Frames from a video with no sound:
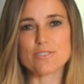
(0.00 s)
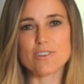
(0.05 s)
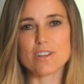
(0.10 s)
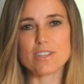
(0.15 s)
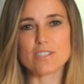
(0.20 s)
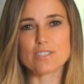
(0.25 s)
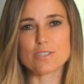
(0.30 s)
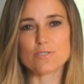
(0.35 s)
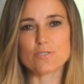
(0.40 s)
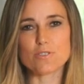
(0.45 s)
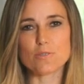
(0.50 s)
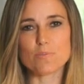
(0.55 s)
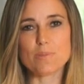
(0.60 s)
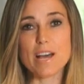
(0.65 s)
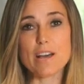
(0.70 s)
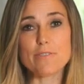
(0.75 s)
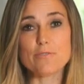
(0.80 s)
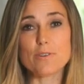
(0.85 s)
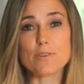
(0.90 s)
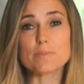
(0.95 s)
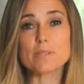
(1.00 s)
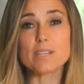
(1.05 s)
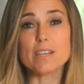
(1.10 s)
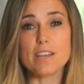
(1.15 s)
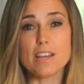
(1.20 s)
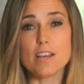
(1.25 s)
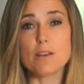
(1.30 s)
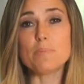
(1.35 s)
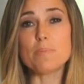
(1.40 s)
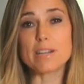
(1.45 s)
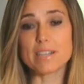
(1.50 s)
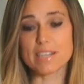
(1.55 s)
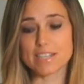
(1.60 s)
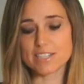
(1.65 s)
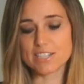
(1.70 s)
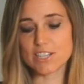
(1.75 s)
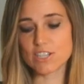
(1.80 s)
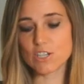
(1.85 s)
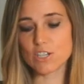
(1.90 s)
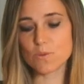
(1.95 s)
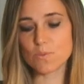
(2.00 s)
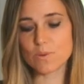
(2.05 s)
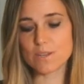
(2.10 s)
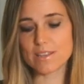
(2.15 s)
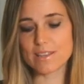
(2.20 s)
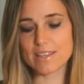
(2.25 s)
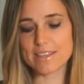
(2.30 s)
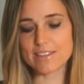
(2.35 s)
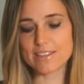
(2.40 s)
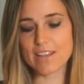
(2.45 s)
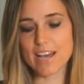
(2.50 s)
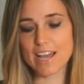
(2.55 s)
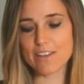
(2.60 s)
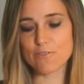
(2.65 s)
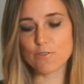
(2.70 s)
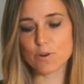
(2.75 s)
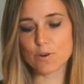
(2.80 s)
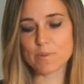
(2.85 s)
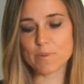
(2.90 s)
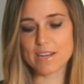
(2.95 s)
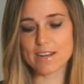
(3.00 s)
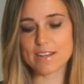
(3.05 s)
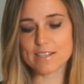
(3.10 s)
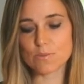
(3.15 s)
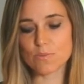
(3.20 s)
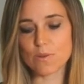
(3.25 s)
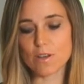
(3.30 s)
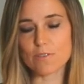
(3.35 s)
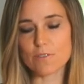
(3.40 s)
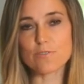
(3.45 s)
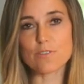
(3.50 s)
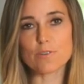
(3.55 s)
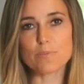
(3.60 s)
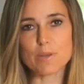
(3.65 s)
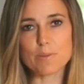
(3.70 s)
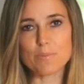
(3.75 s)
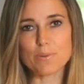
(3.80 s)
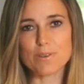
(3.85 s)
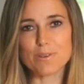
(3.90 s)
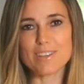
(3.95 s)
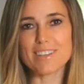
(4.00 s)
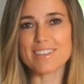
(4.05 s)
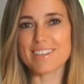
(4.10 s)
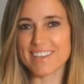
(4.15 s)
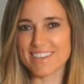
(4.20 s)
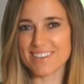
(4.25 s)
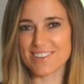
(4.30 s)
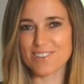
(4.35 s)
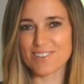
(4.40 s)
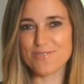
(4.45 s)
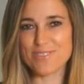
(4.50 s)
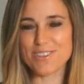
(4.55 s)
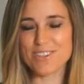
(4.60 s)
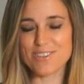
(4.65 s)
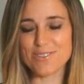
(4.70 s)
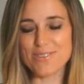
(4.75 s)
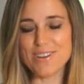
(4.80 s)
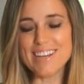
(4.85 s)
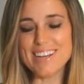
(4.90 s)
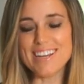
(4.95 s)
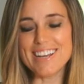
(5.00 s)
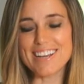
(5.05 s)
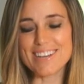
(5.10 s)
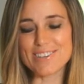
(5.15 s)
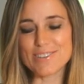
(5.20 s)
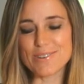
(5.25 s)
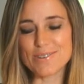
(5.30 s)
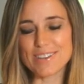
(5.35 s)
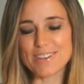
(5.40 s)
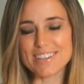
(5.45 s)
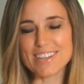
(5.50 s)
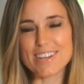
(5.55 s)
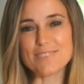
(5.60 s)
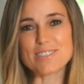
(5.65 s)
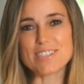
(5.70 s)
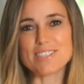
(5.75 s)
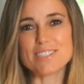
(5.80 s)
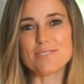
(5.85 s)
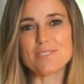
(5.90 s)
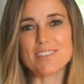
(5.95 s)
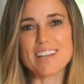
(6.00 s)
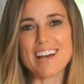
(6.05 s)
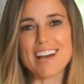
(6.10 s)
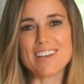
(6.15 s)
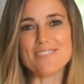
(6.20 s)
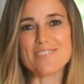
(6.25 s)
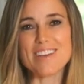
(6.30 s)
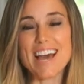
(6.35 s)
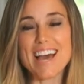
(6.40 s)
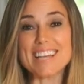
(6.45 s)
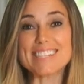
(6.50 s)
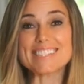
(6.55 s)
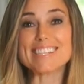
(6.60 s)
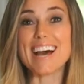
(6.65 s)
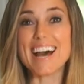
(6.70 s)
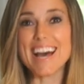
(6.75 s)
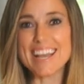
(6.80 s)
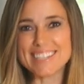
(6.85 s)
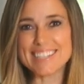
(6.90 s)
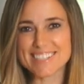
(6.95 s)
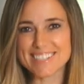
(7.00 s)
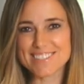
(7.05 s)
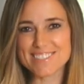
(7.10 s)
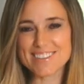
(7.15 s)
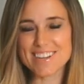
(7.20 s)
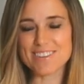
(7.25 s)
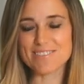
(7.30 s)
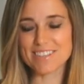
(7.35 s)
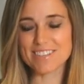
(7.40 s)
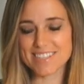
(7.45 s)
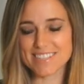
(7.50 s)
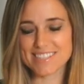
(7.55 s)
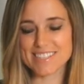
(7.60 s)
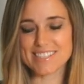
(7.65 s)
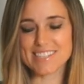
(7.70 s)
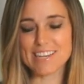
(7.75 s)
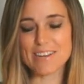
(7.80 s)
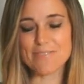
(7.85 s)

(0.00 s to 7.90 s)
across social platforms, but continue with the live format as well for people like all of you who love to do live, as I do. I realize it's